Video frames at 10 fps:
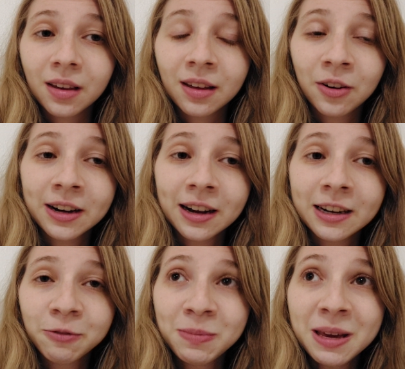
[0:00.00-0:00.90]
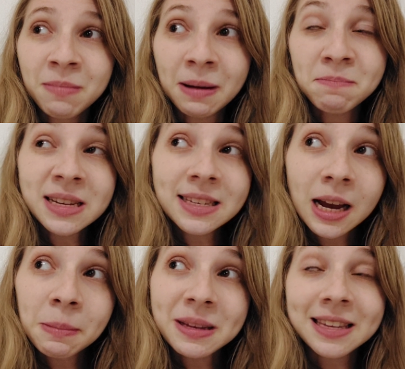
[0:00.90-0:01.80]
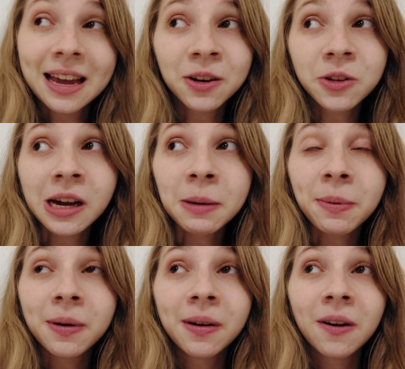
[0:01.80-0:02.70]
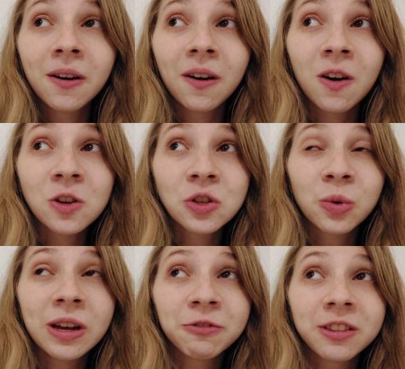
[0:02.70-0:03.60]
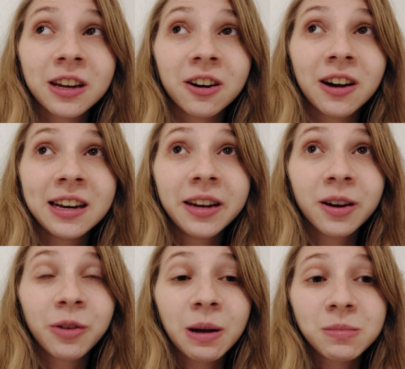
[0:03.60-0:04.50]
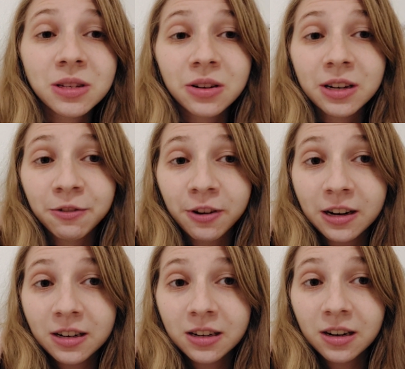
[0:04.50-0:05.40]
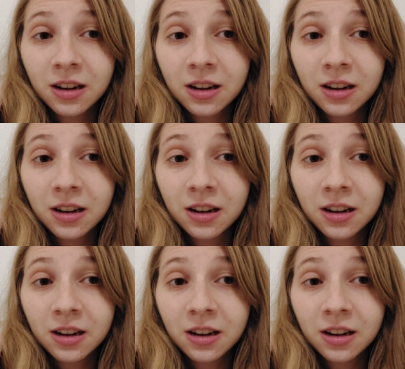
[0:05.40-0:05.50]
or an INFP might mistype as the other type, also if their Enneagrams are different.